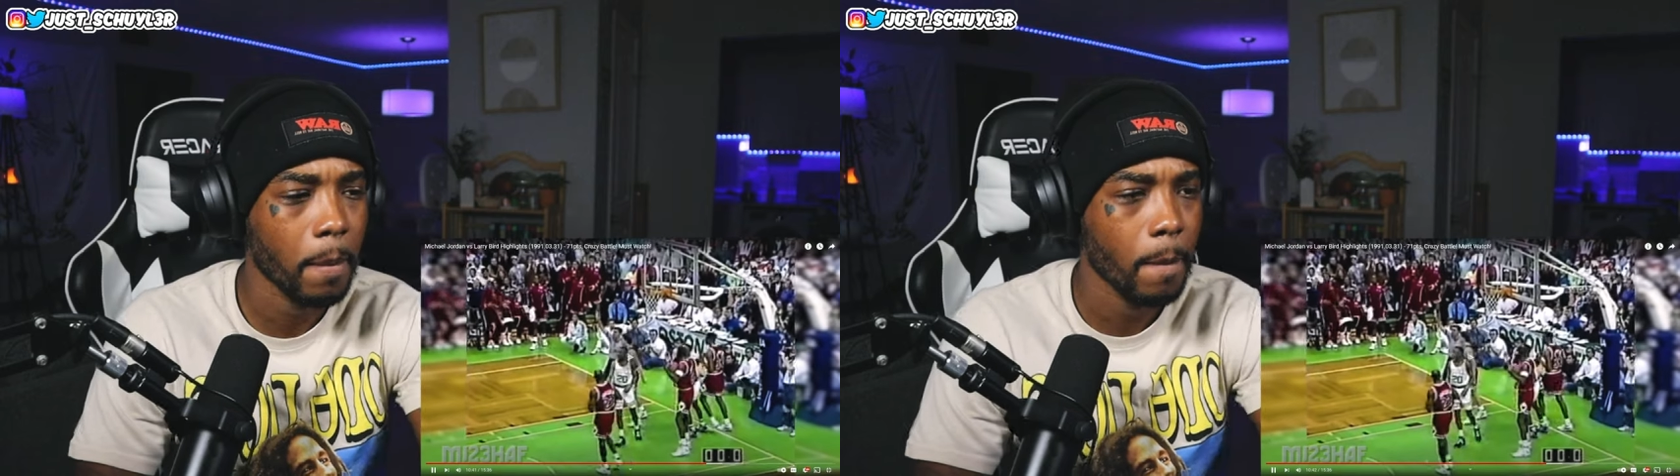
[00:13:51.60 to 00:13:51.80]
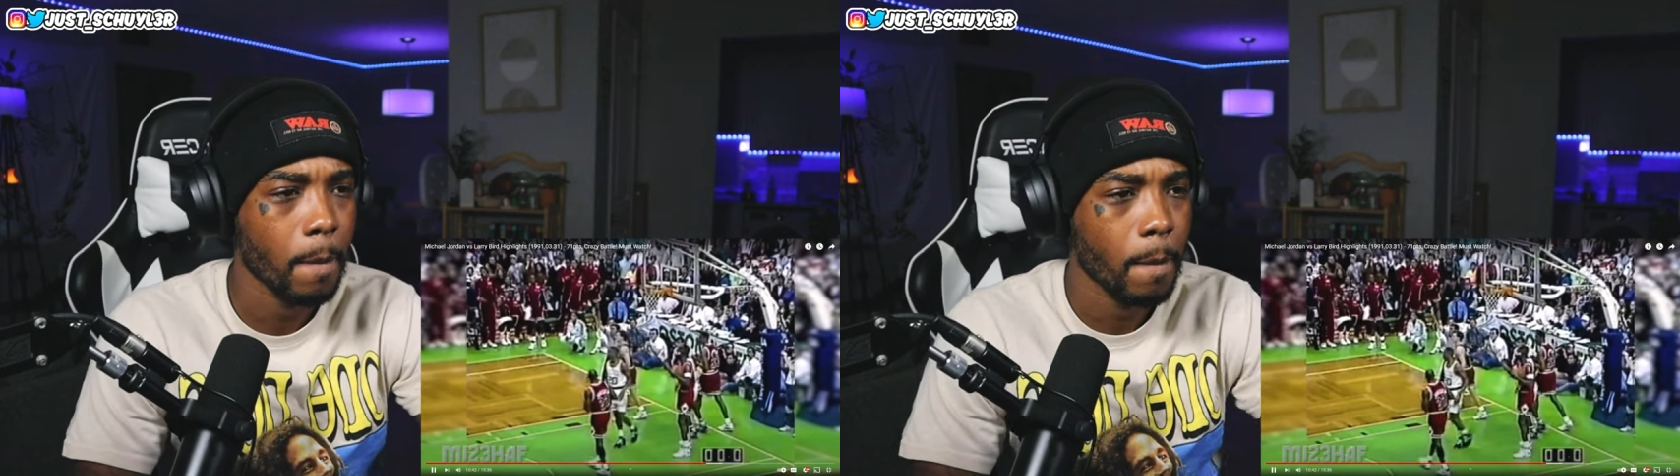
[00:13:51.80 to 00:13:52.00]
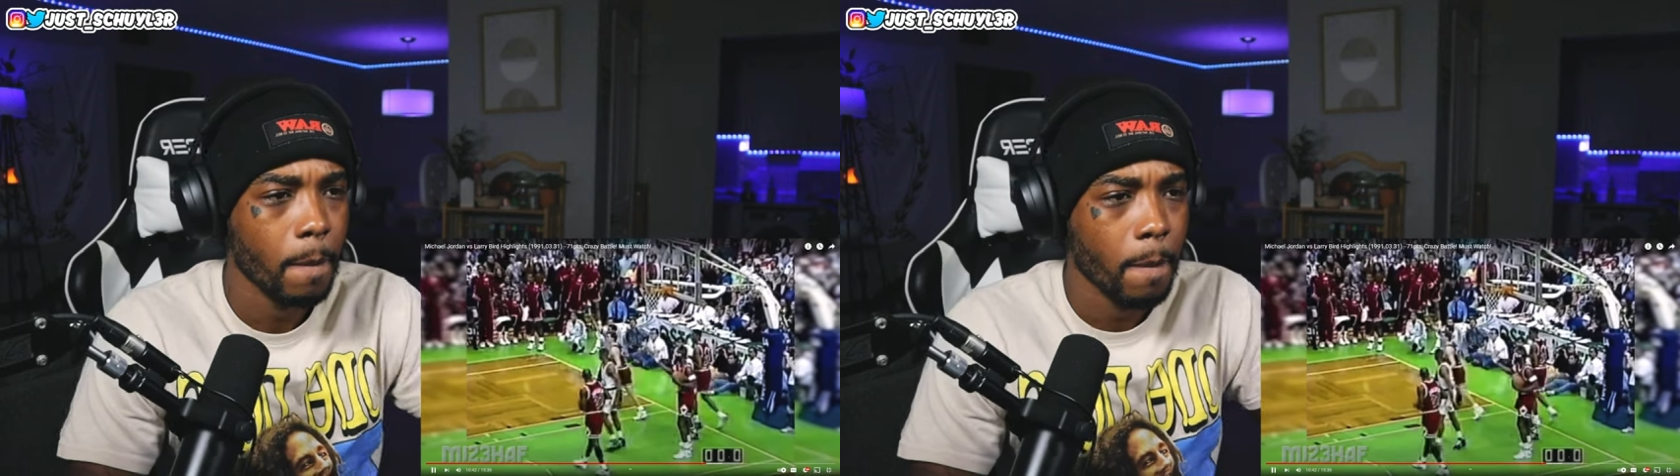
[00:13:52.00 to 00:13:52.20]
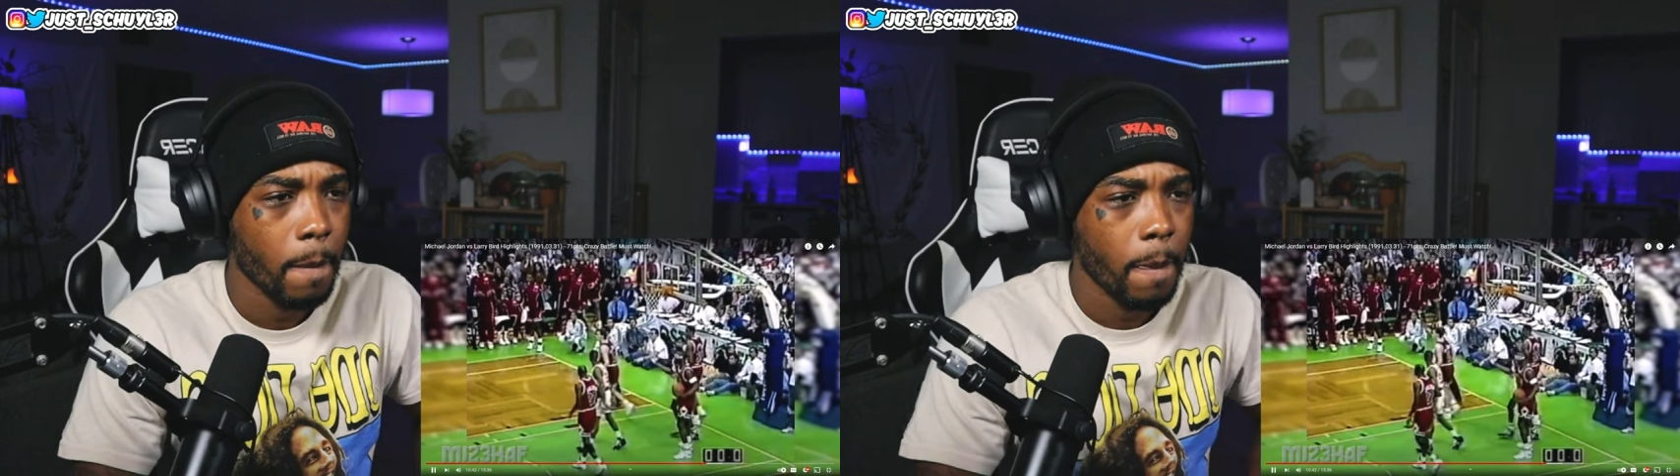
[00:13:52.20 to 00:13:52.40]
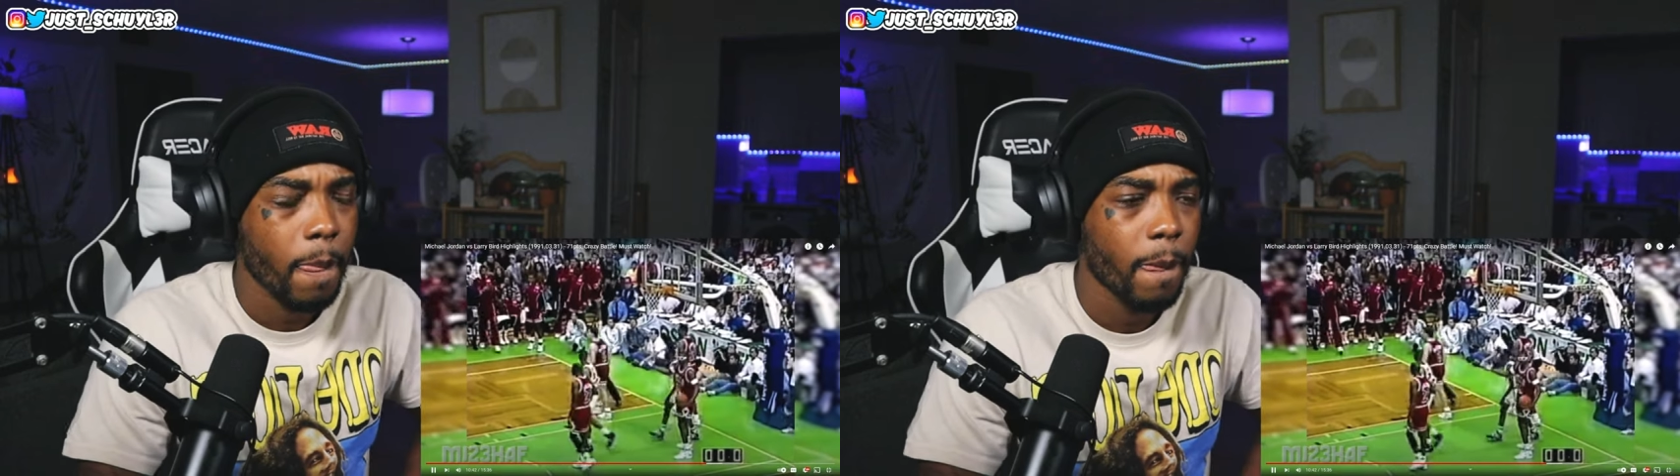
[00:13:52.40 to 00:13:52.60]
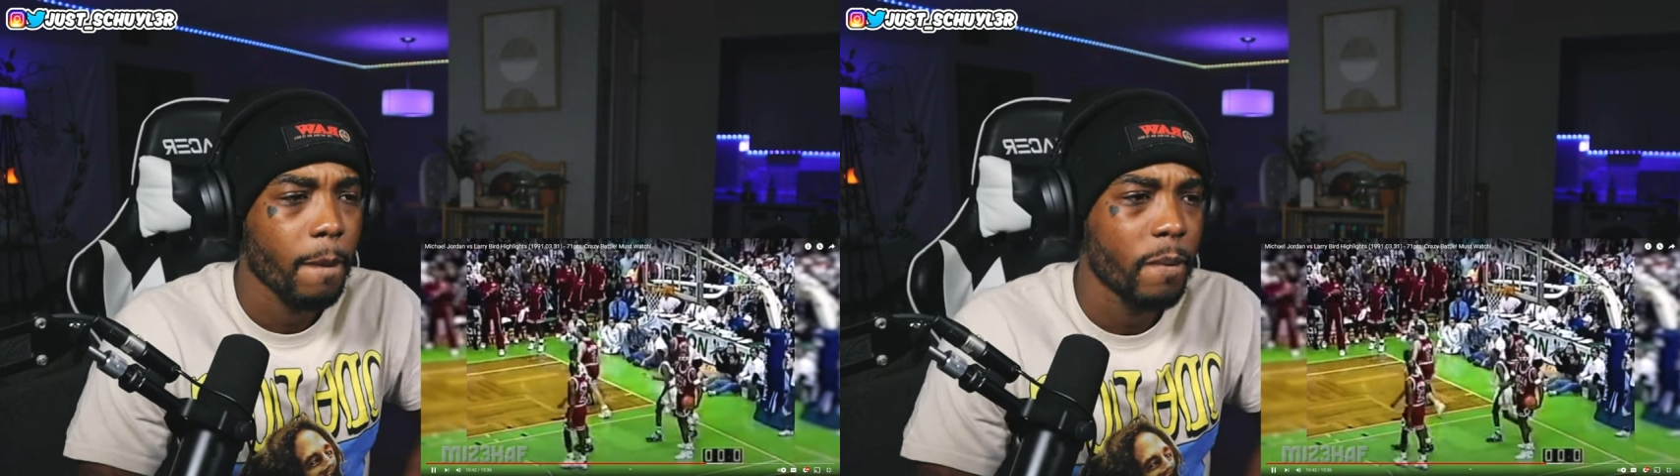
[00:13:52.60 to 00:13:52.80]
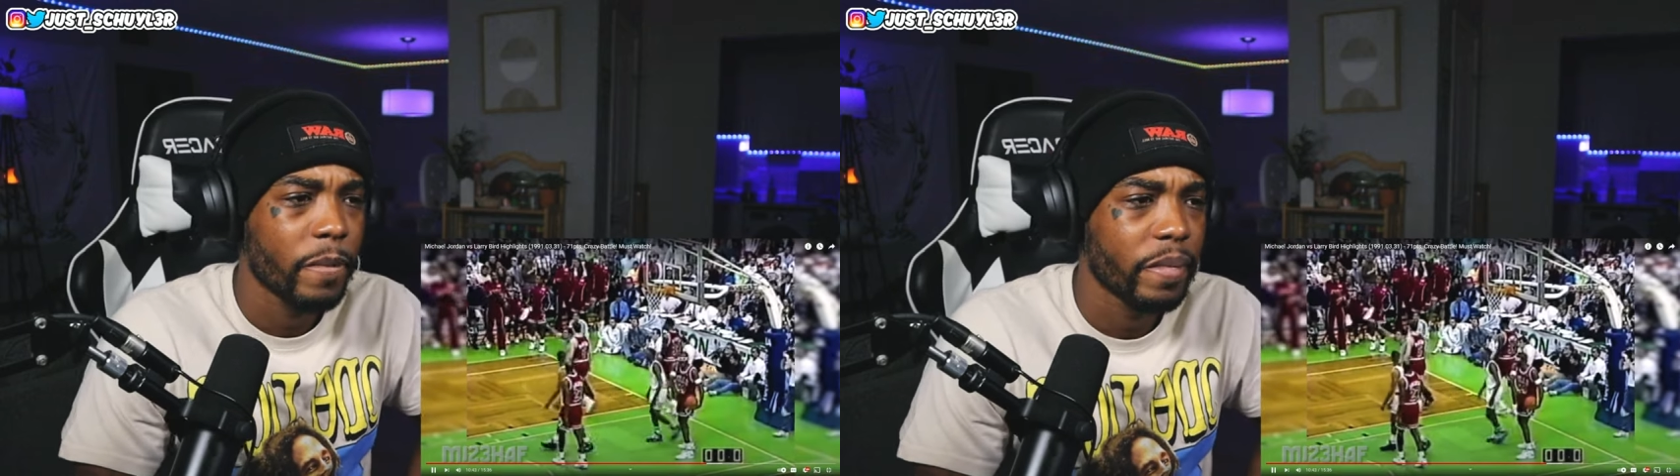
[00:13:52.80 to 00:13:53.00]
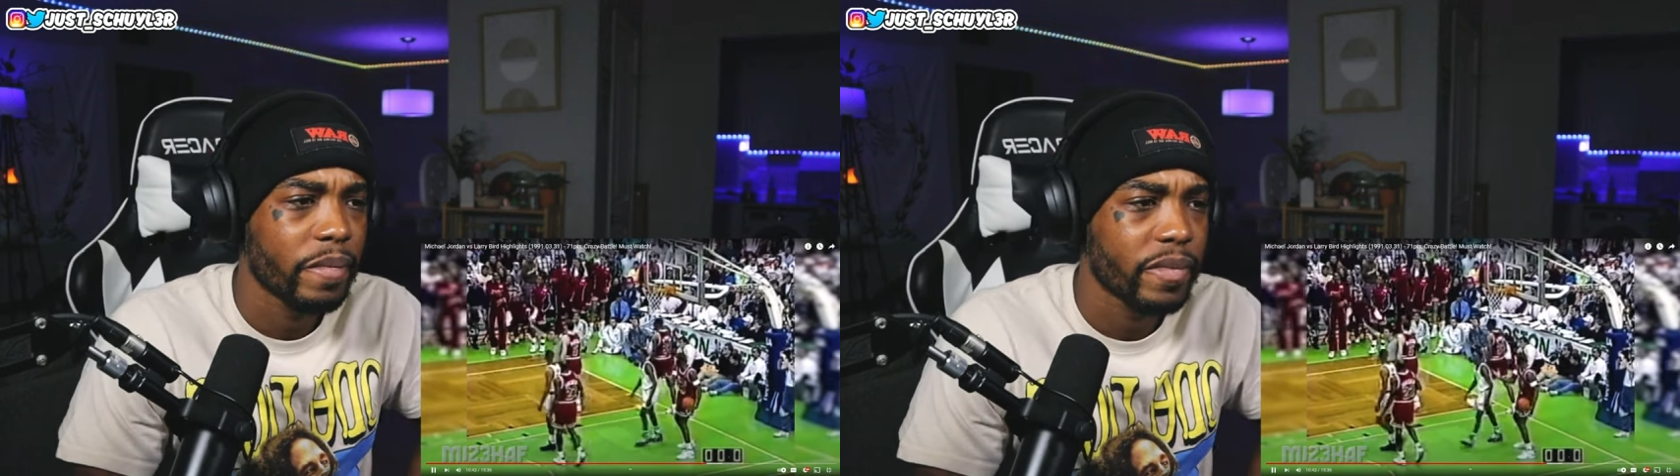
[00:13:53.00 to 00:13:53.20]
Pass for the
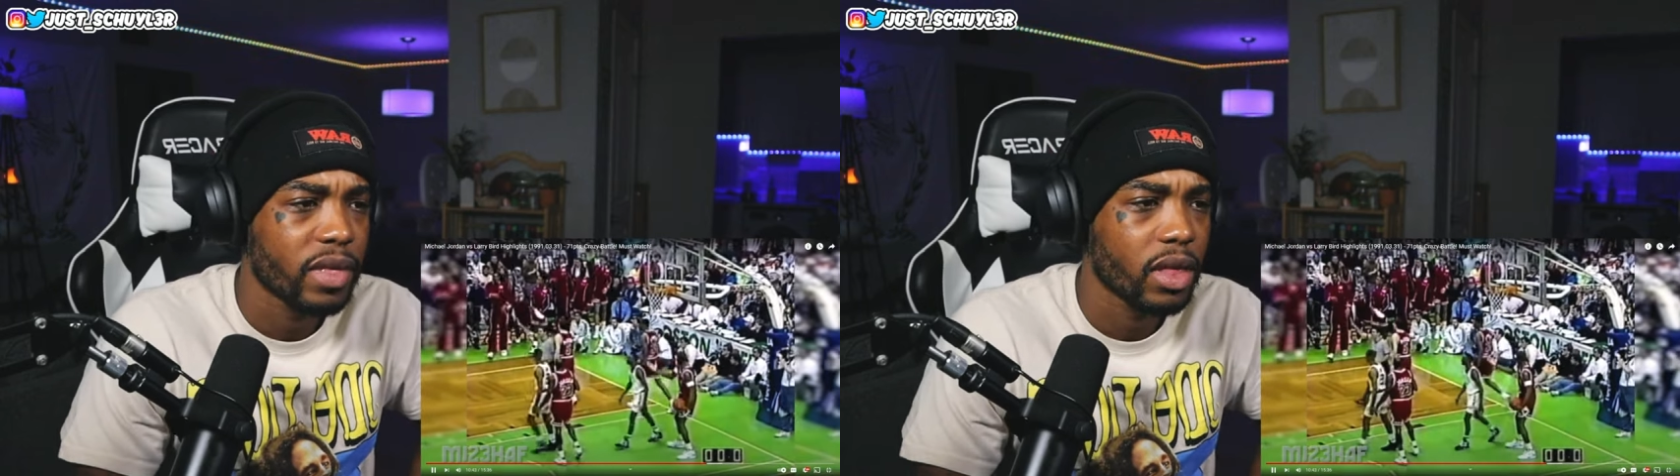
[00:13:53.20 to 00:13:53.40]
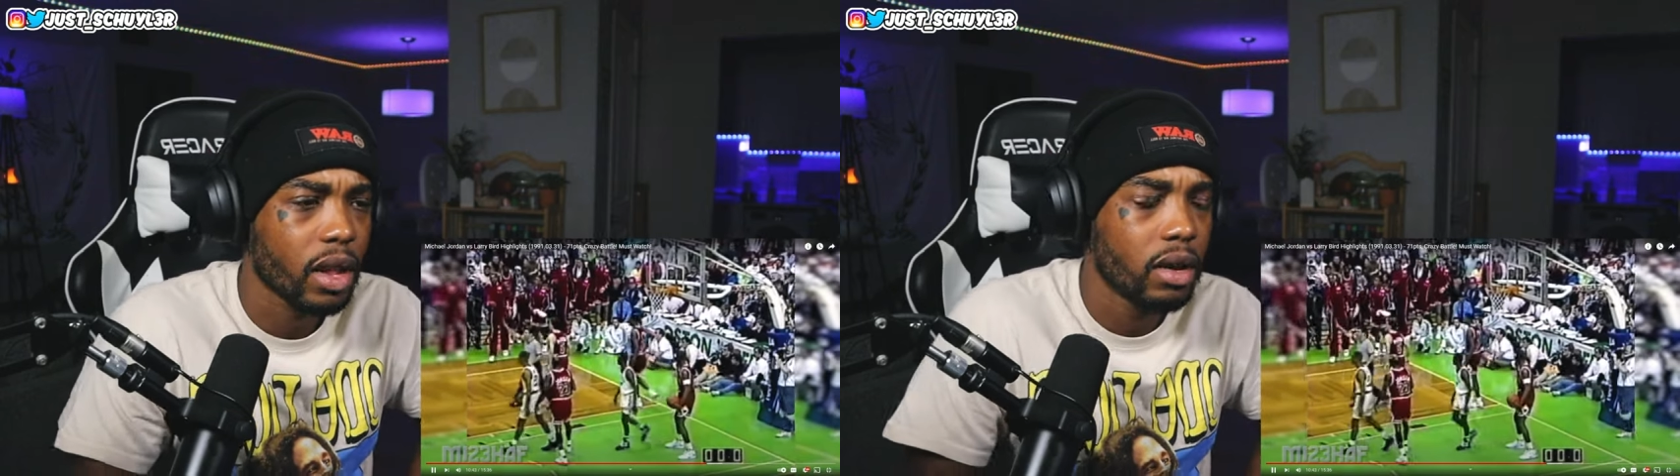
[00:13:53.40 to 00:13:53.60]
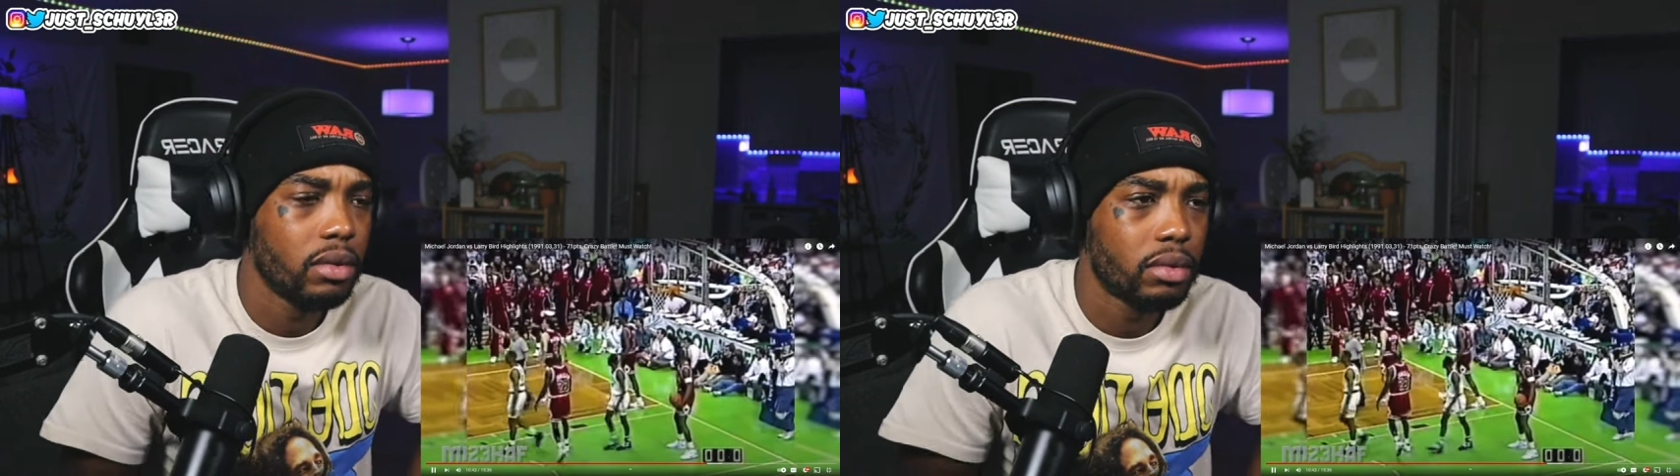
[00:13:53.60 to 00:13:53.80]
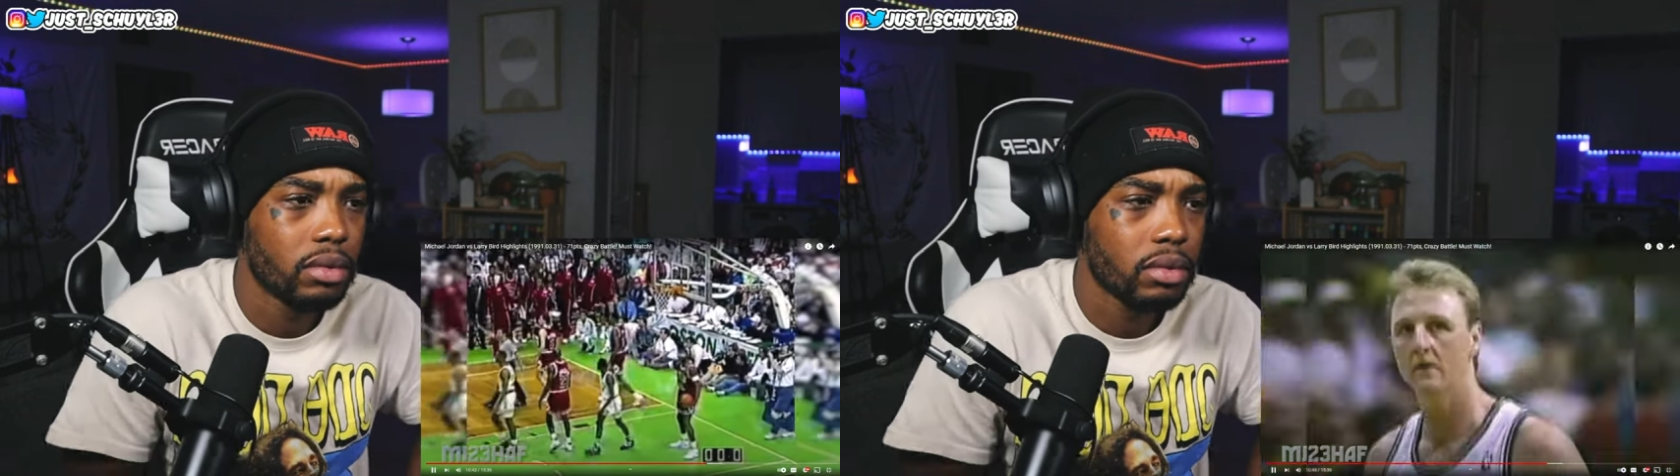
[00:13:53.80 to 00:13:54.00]
prayer. Time